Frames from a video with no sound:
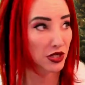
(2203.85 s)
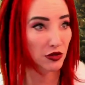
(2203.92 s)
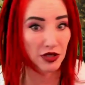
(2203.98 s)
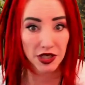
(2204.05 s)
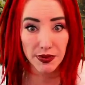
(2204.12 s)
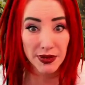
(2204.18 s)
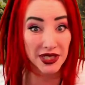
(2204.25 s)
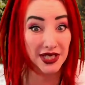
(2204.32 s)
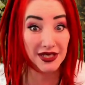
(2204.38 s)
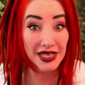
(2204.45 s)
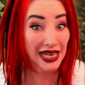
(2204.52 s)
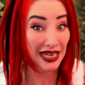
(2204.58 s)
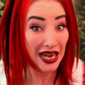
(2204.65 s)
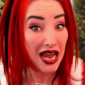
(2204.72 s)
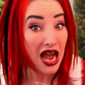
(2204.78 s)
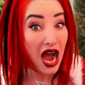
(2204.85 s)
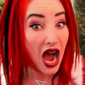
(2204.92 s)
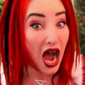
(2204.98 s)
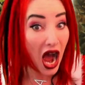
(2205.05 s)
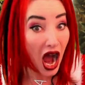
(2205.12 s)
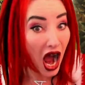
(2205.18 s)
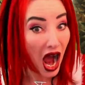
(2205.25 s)
Christmas is like
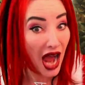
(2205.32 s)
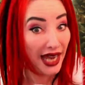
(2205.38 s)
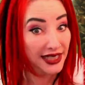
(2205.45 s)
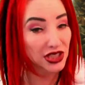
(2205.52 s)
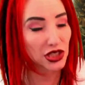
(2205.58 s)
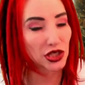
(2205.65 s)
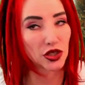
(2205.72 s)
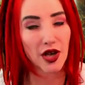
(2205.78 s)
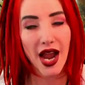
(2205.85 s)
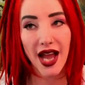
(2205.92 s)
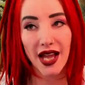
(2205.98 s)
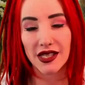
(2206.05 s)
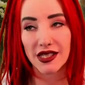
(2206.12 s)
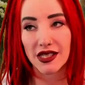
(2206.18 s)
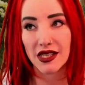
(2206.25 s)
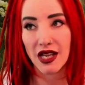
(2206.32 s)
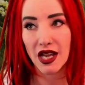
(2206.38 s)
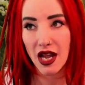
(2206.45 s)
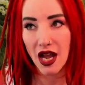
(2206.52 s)
high stress.